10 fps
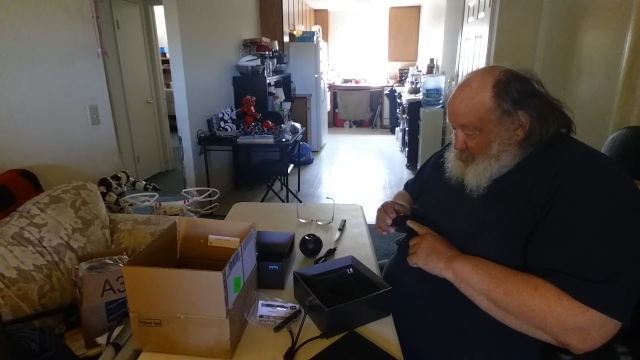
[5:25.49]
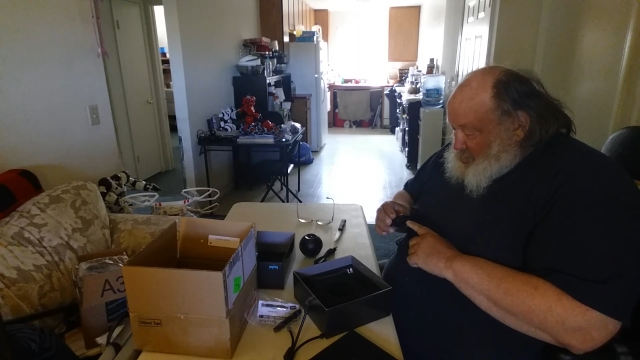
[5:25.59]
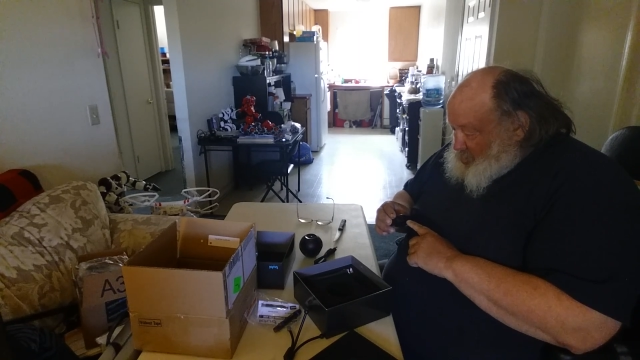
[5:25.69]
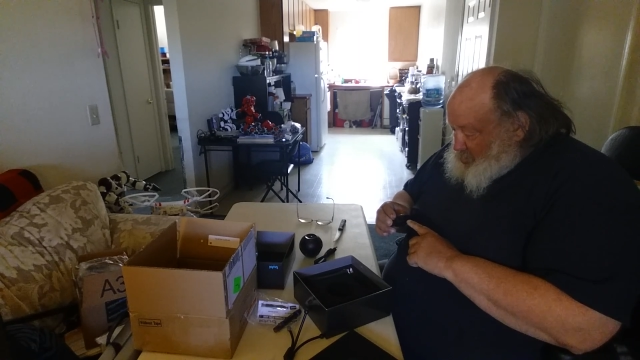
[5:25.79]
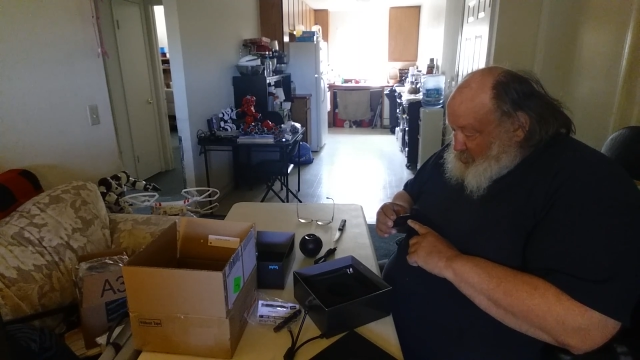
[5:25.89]

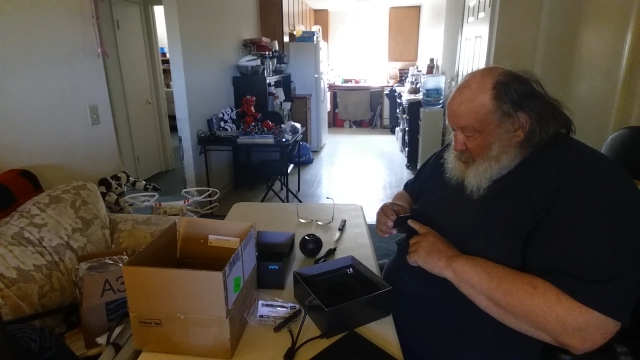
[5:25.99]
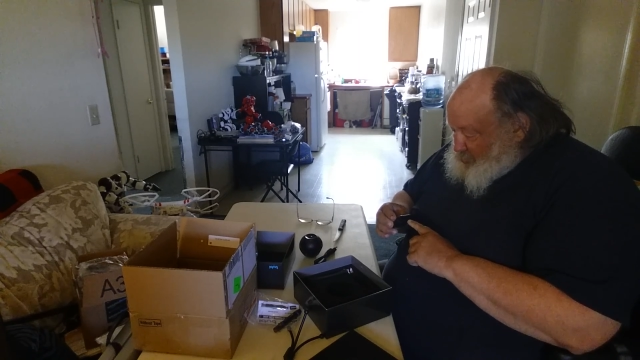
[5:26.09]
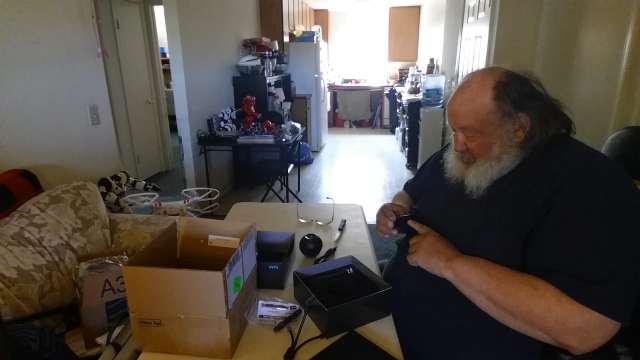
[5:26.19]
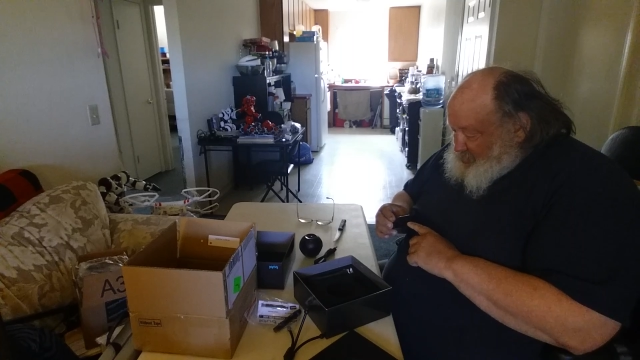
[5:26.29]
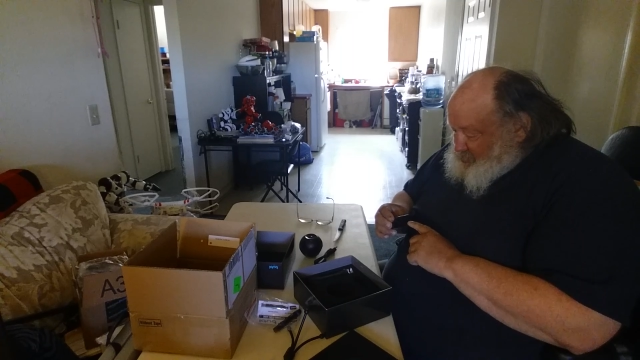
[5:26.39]

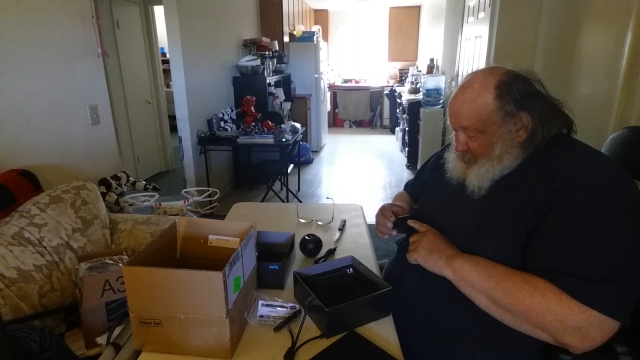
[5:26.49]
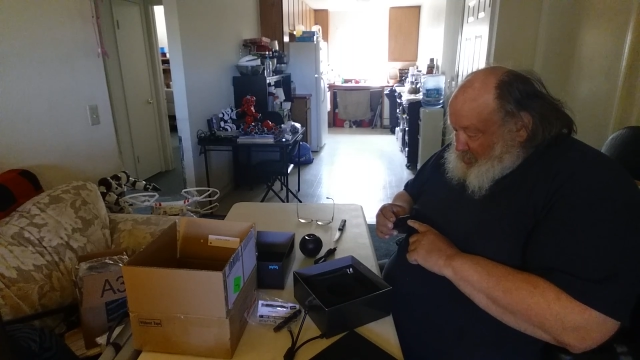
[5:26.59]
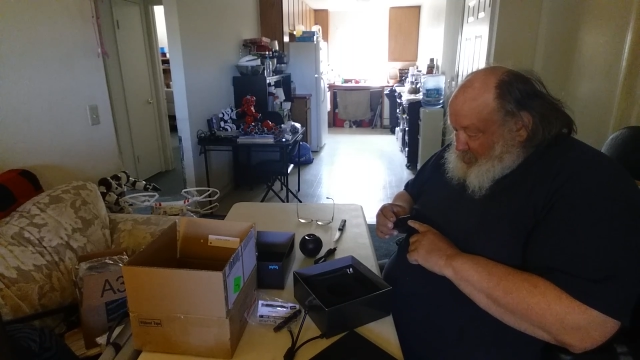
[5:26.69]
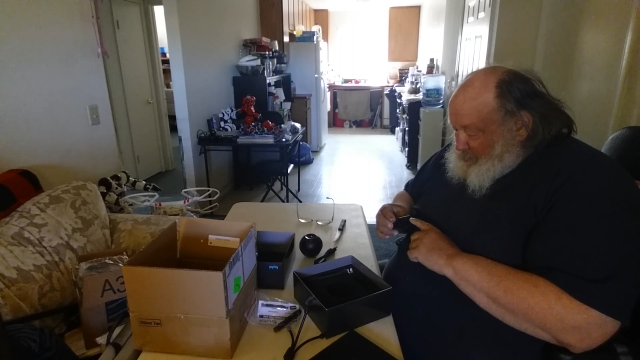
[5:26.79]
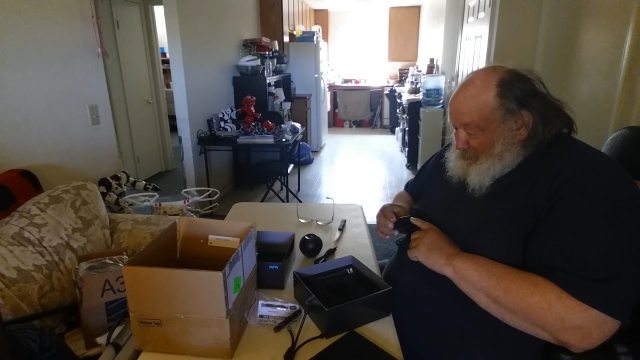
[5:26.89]
3s
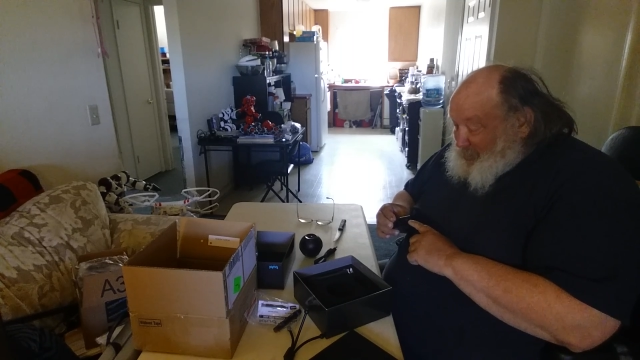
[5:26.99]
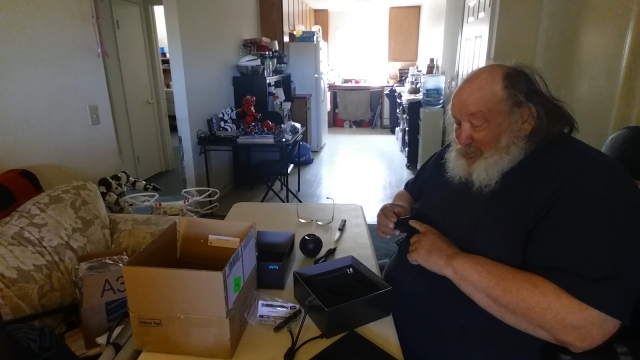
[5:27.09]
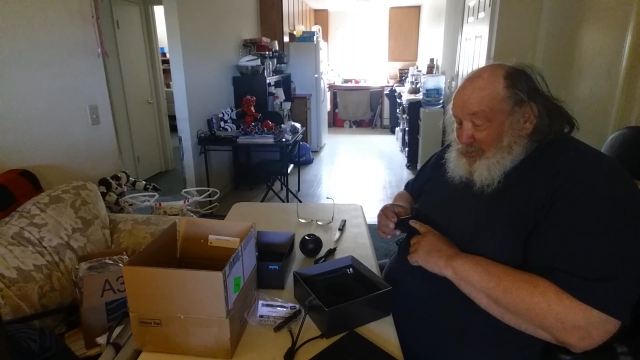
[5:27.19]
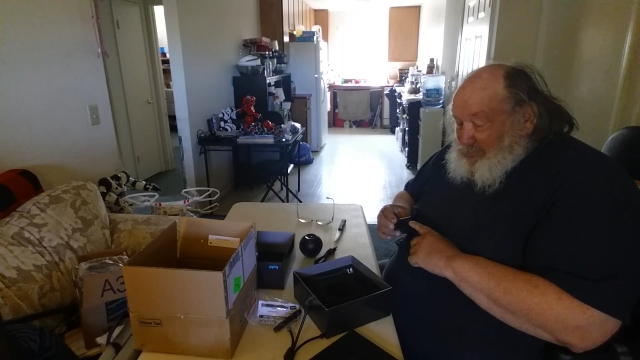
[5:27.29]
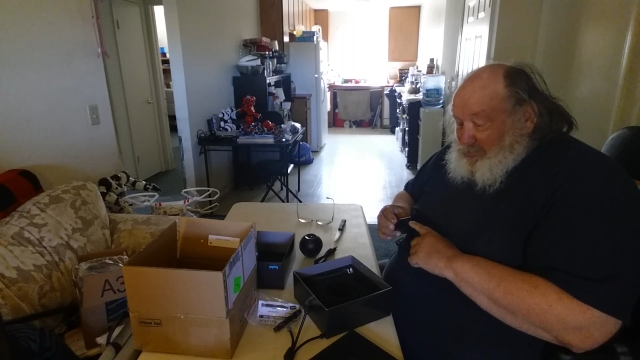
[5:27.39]
are
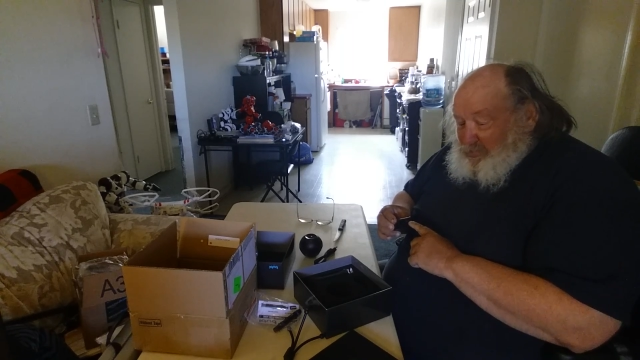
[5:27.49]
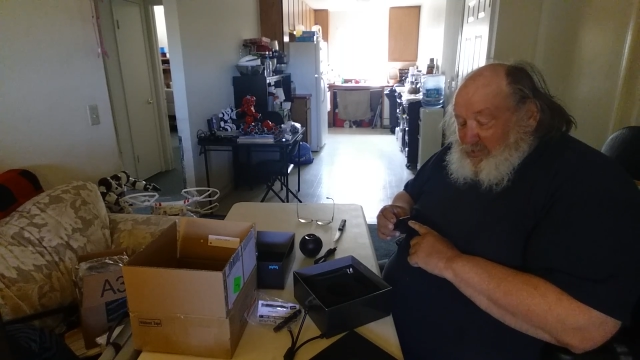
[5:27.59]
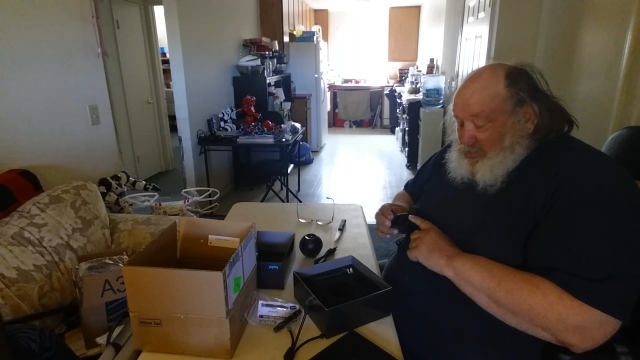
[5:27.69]
blue.